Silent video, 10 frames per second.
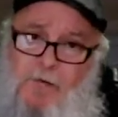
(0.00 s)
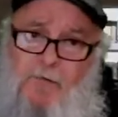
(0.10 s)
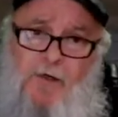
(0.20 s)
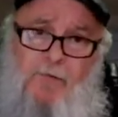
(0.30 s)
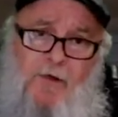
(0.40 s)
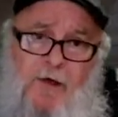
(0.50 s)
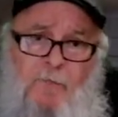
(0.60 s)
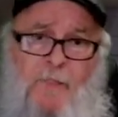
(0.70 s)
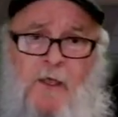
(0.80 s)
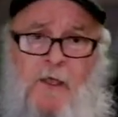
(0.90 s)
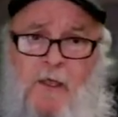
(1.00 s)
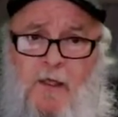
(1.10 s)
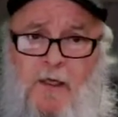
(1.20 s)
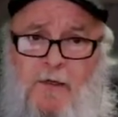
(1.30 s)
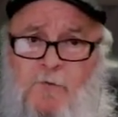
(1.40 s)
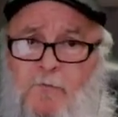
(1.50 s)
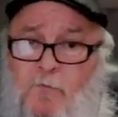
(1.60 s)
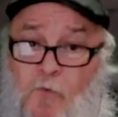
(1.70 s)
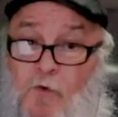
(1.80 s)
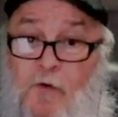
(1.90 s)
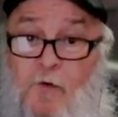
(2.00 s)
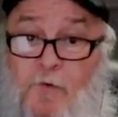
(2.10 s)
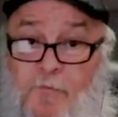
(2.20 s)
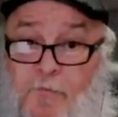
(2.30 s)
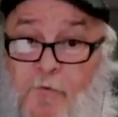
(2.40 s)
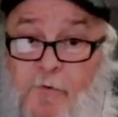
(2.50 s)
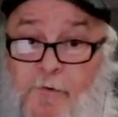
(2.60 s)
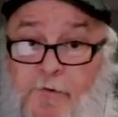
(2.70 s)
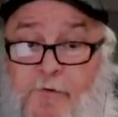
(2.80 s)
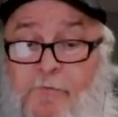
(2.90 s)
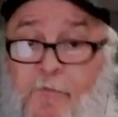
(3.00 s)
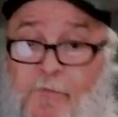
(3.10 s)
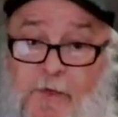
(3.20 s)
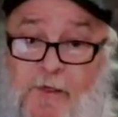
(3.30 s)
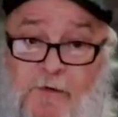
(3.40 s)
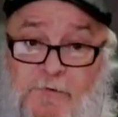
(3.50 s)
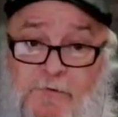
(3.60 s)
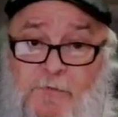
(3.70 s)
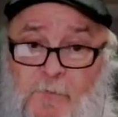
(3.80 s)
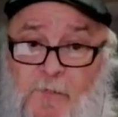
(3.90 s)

blah, blah. And we'll go through the different things